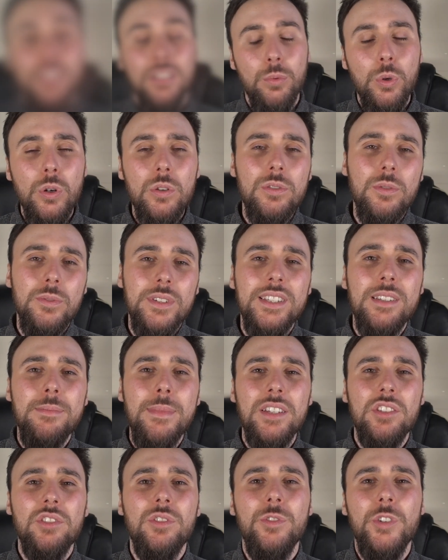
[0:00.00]
We'll also need to
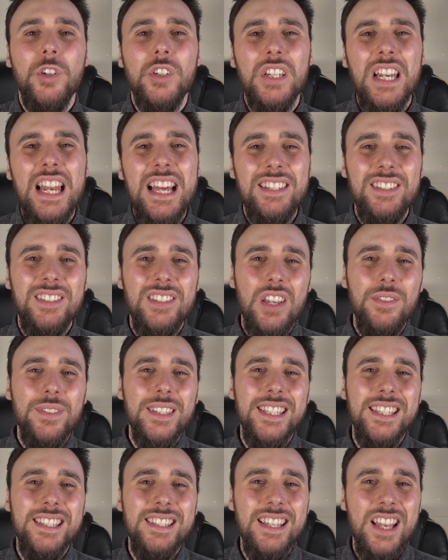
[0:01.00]
make sure our glass
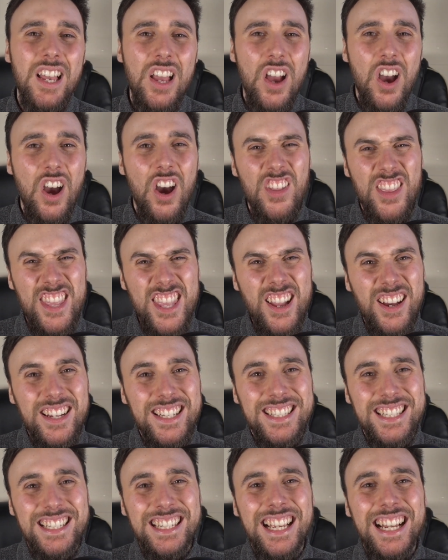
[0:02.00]
surfaces are
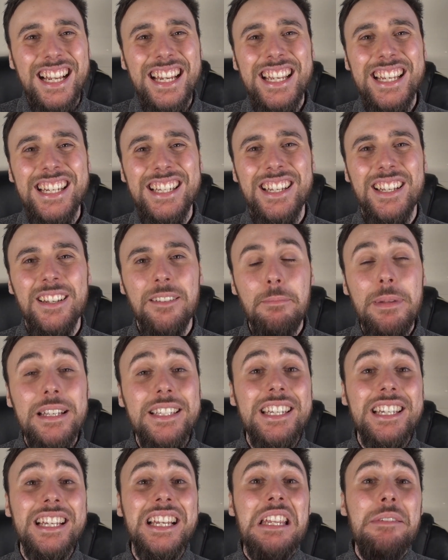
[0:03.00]
nice and clean,
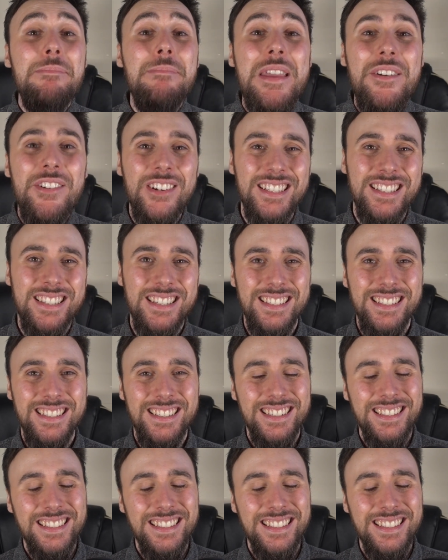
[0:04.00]
particularly mirrors.